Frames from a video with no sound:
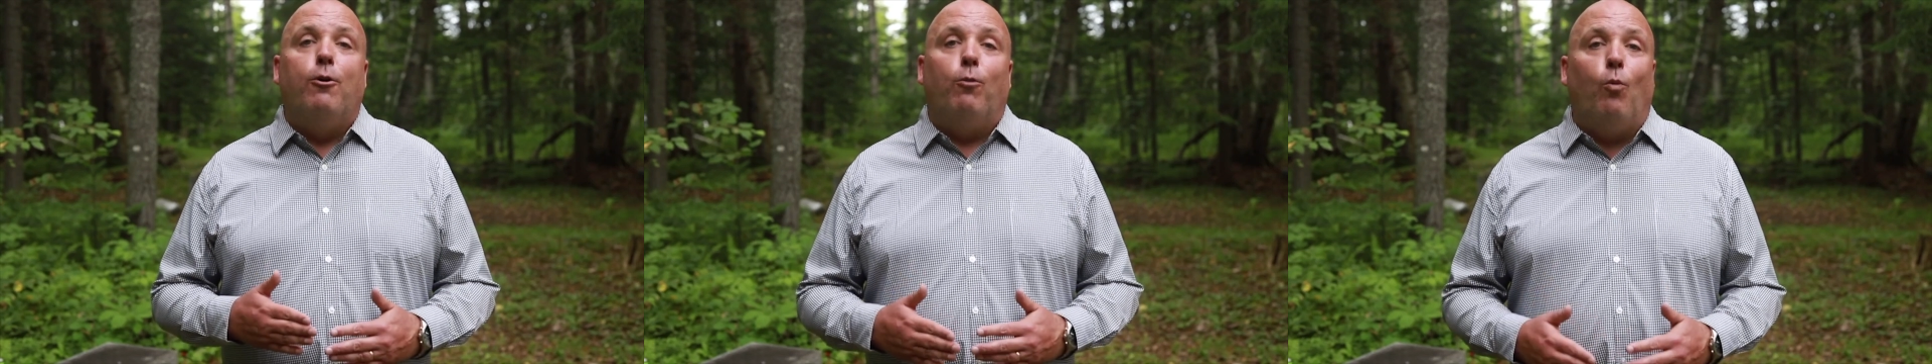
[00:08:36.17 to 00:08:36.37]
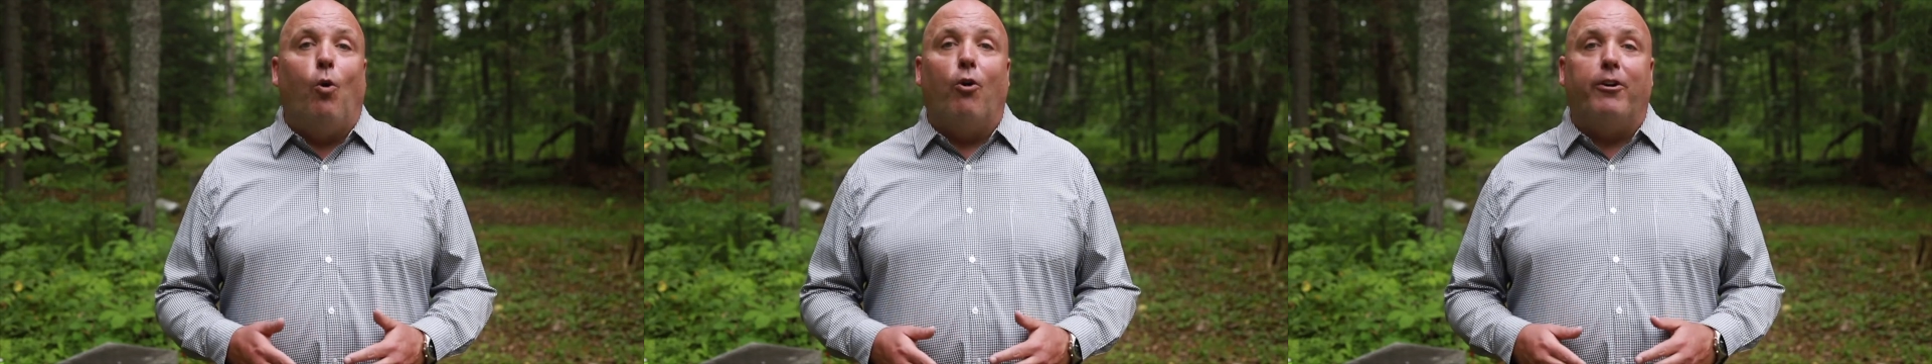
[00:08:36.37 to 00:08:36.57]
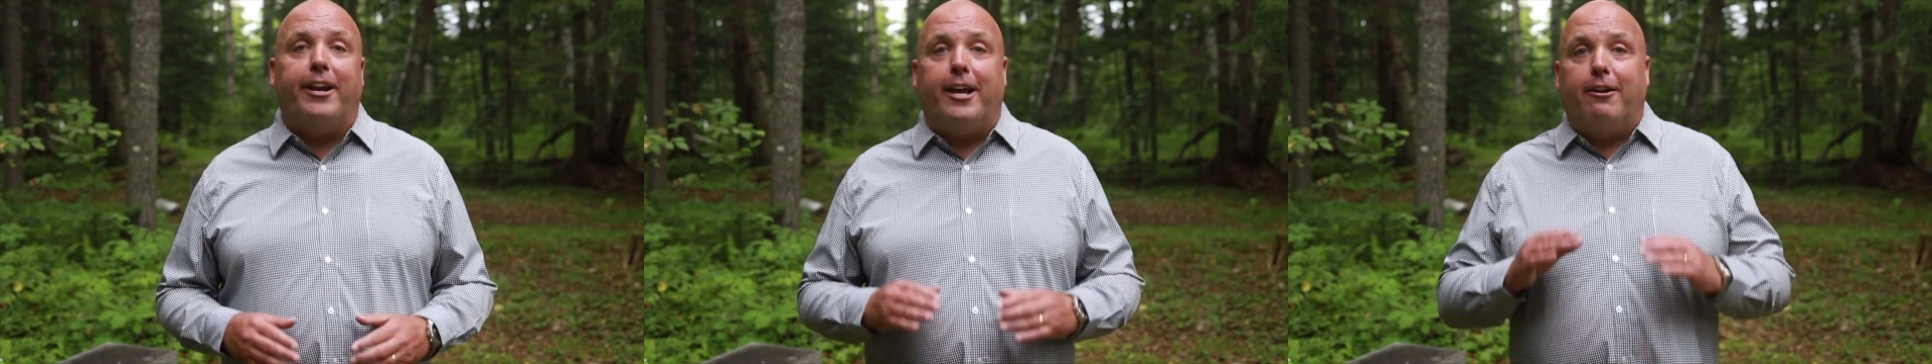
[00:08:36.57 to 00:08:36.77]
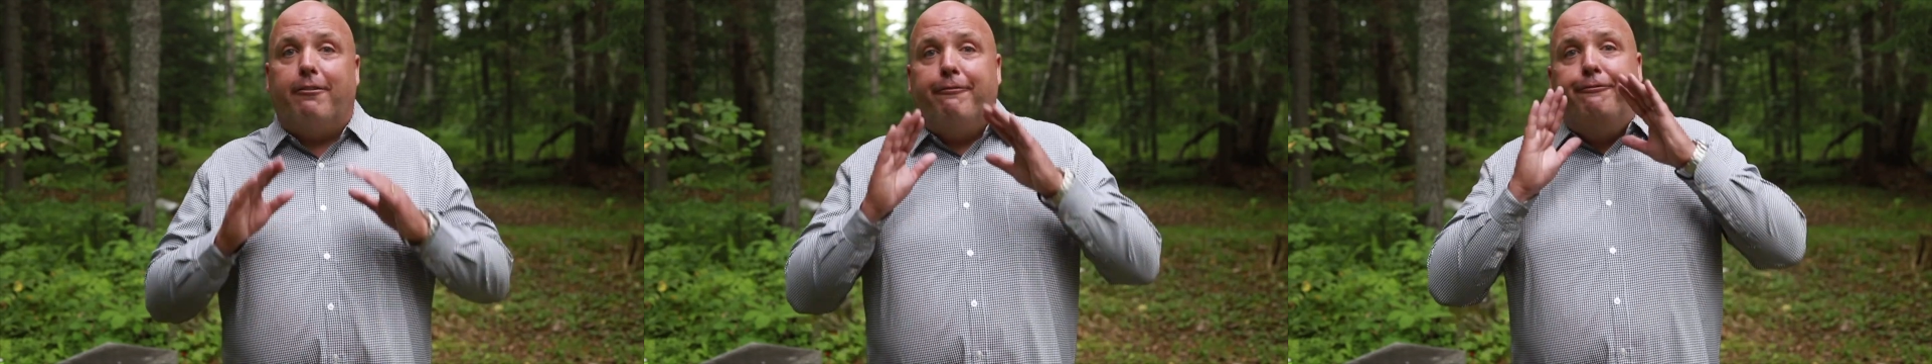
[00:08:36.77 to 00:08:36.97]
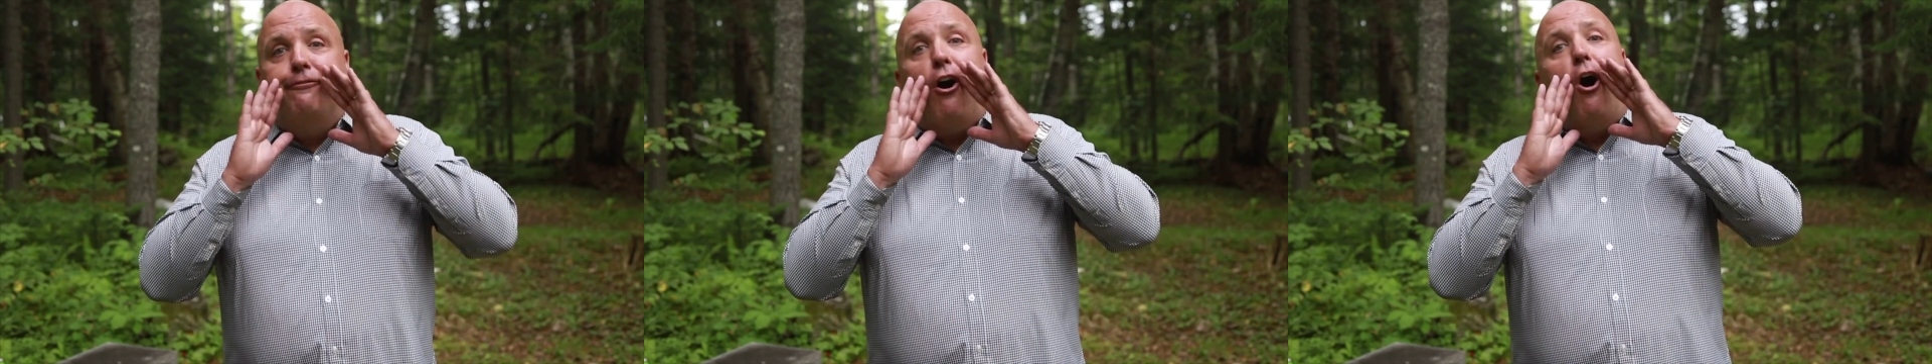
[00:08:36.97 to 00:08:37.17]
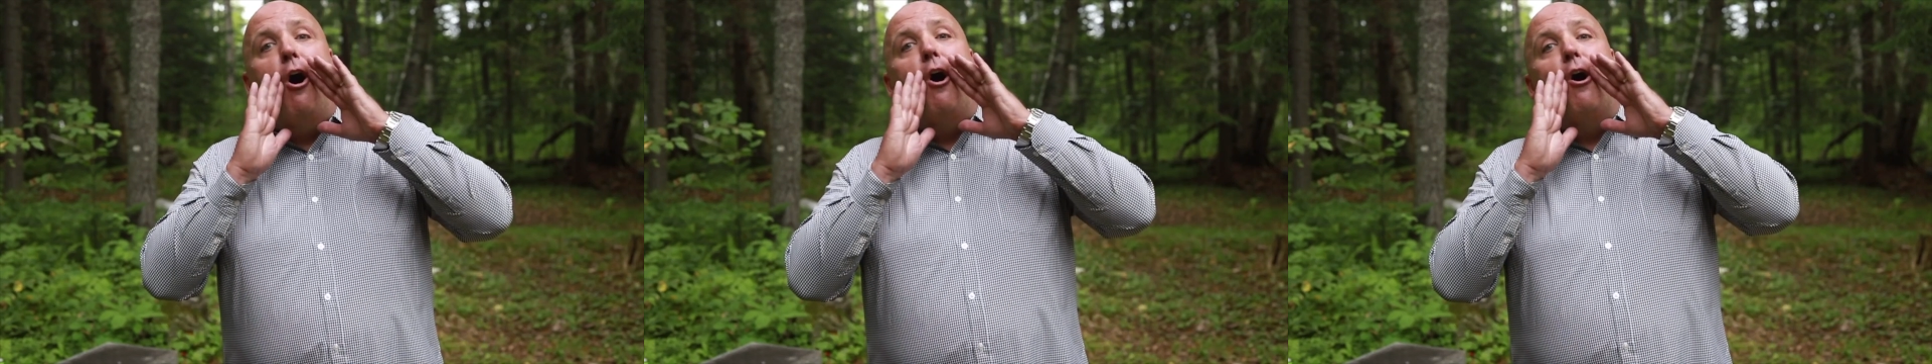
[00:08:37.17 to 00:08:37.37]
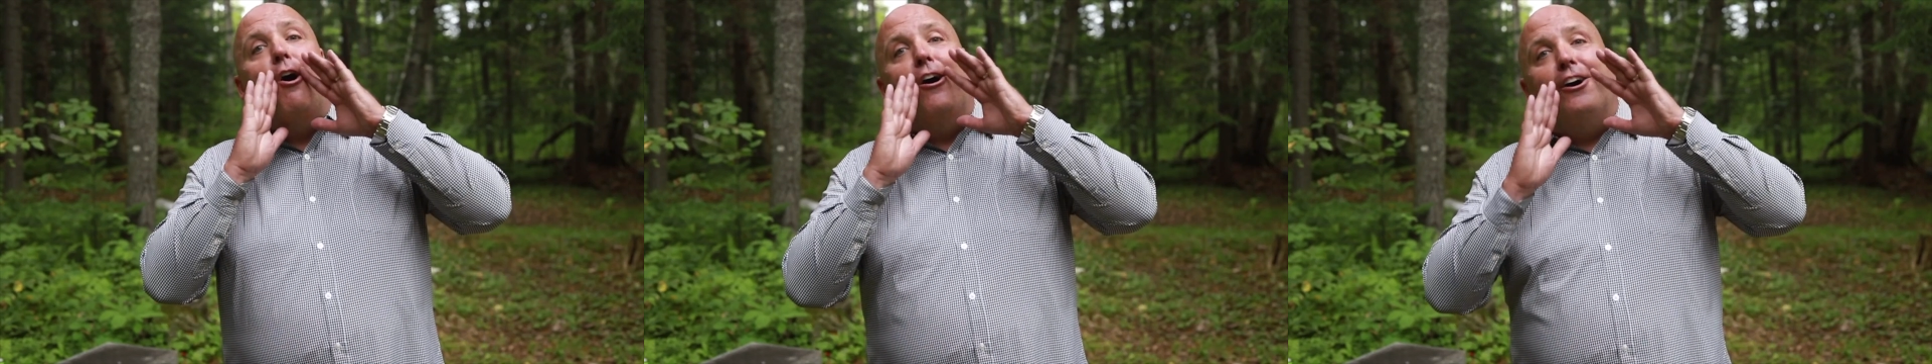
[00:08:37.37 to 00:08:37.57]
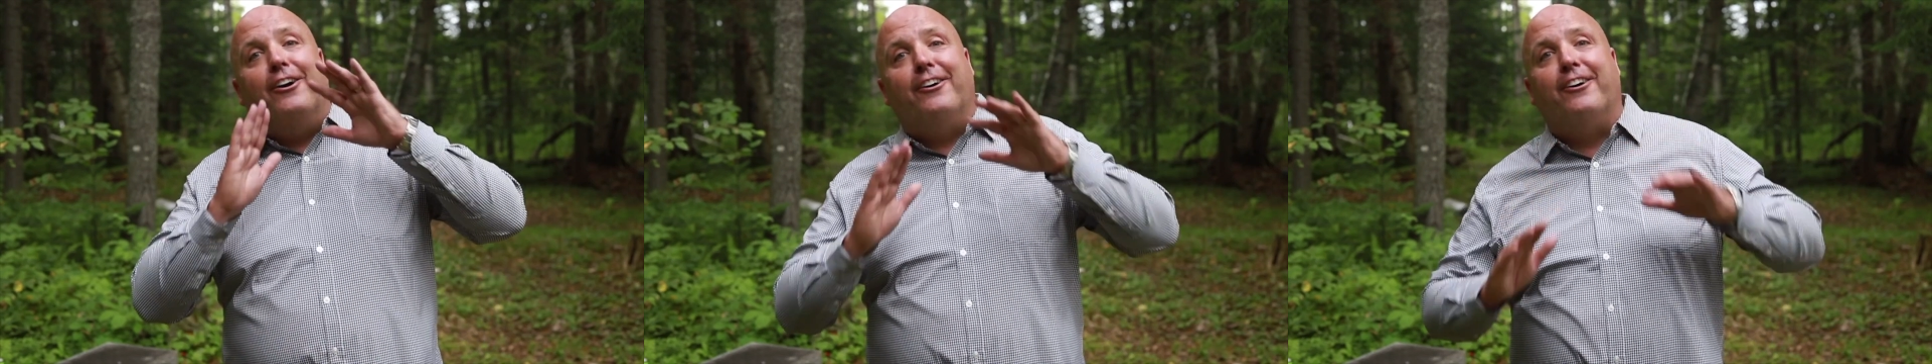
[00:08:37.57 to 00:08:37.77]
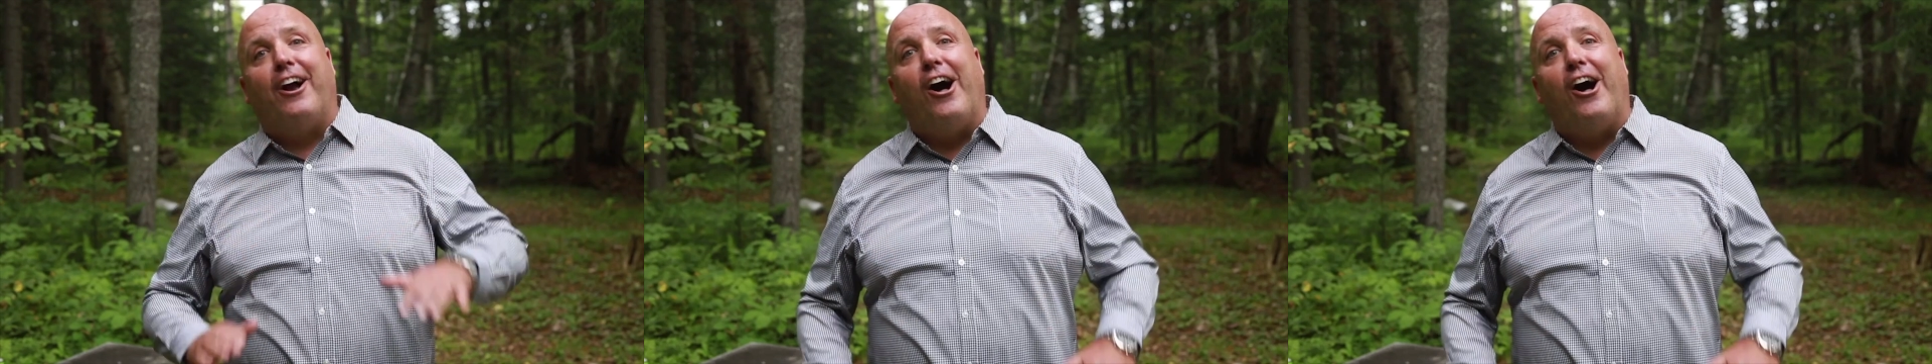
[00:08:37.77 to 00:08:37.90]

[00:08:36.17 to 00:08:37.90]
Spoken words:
warning for